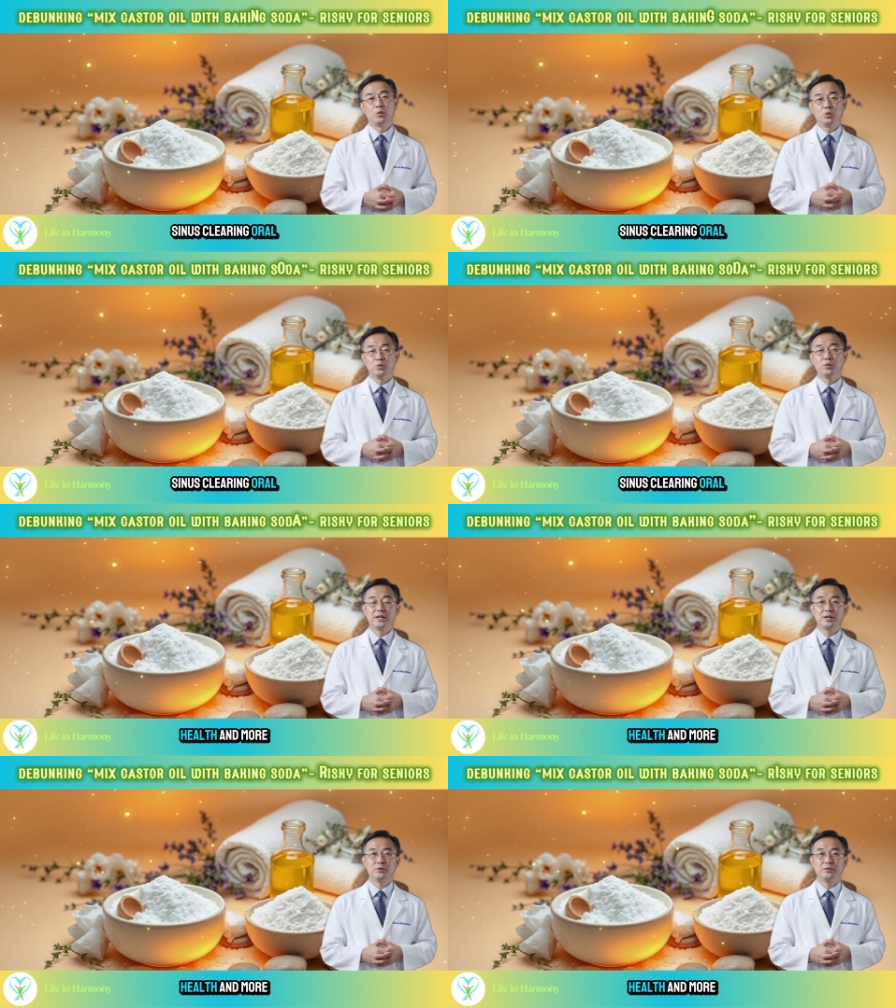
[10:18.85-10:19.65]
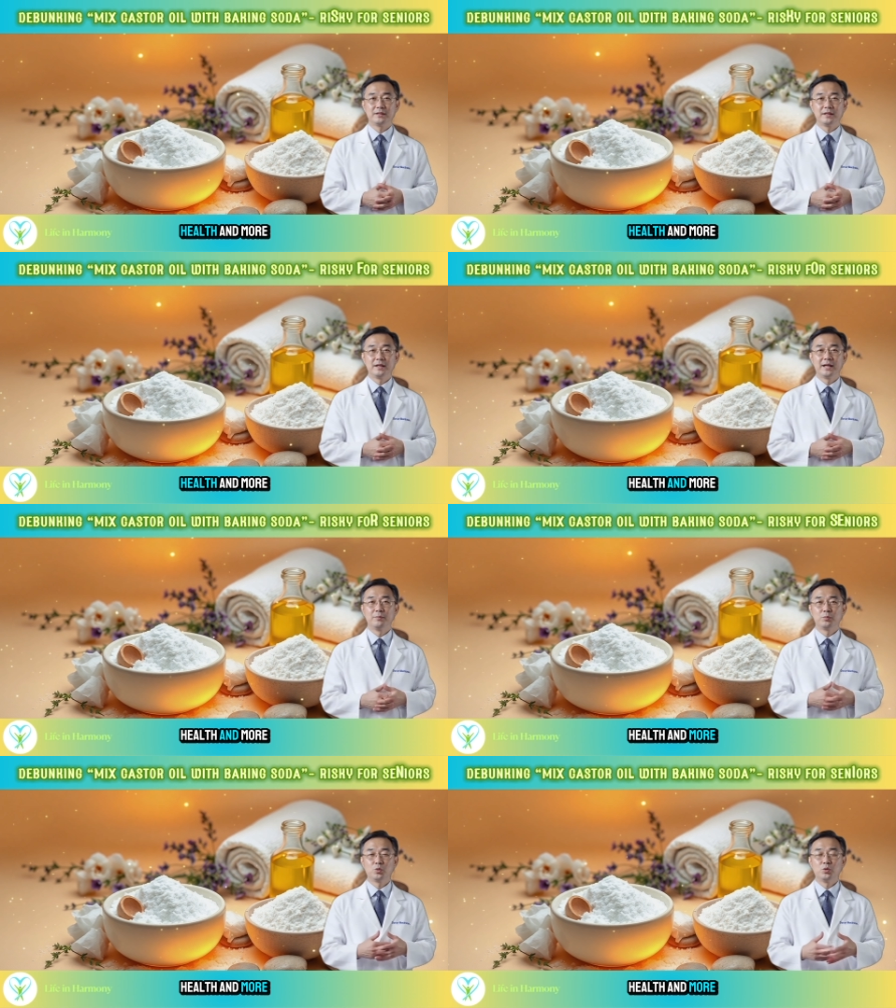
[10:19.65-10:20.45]
oral health,
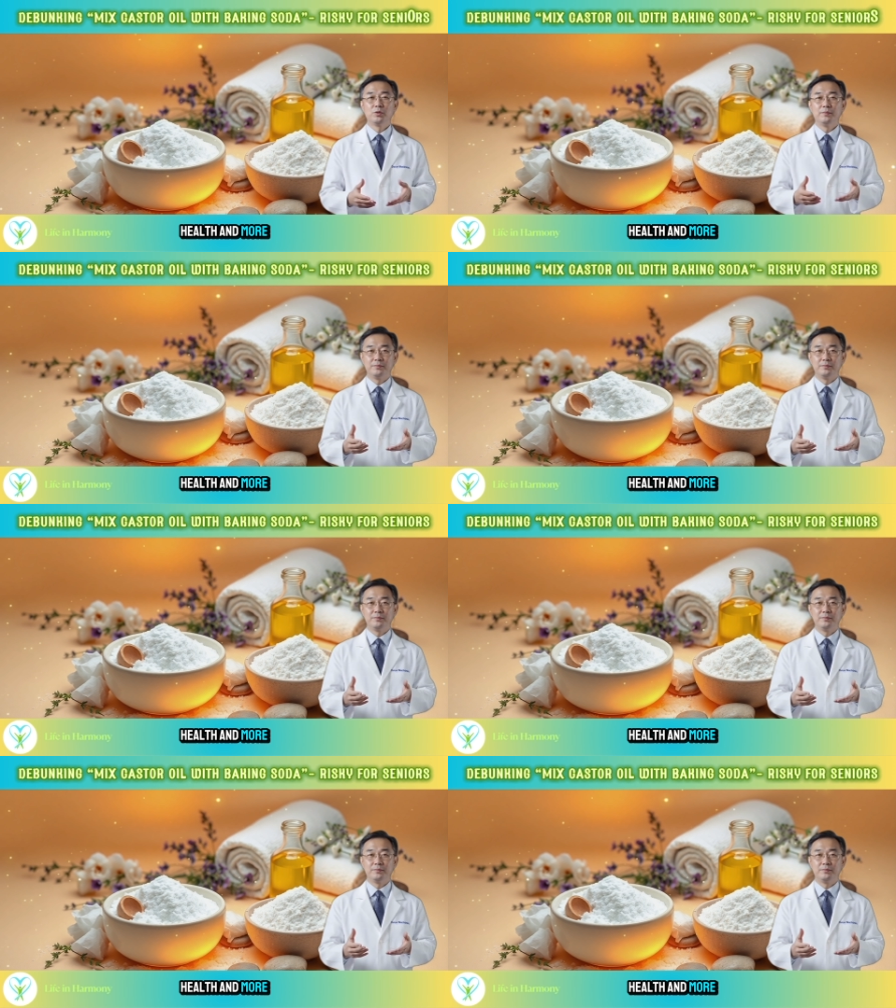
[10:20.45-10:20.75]
and more.